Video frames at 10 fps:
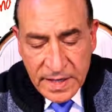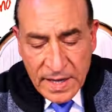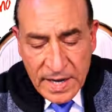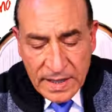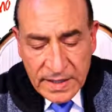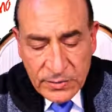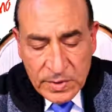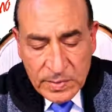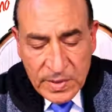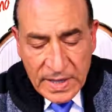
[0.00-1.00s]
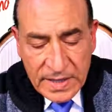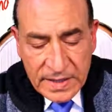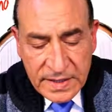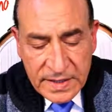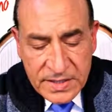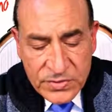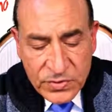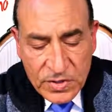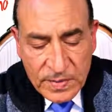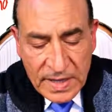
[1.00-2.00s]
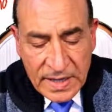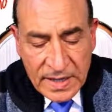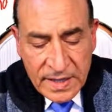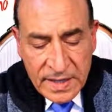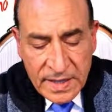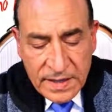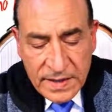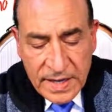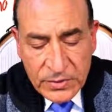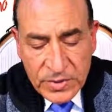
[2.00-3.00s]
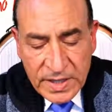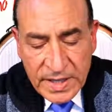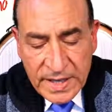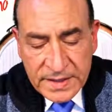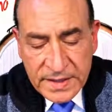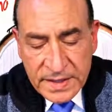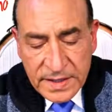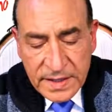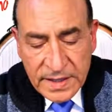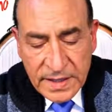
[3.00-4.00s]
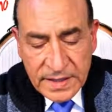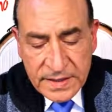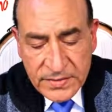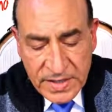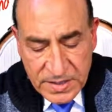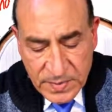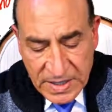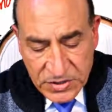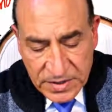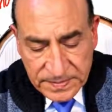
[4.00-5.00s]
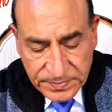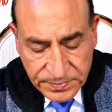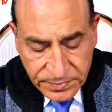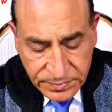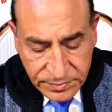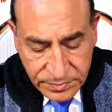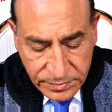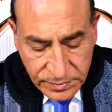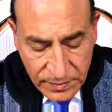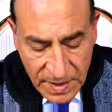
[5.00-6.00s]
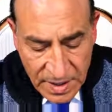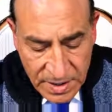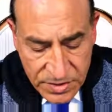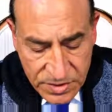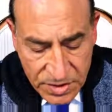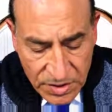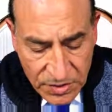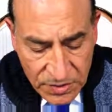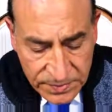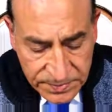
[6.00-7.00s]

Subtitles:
and then we plug it in this formula, then we get the interface pressure. So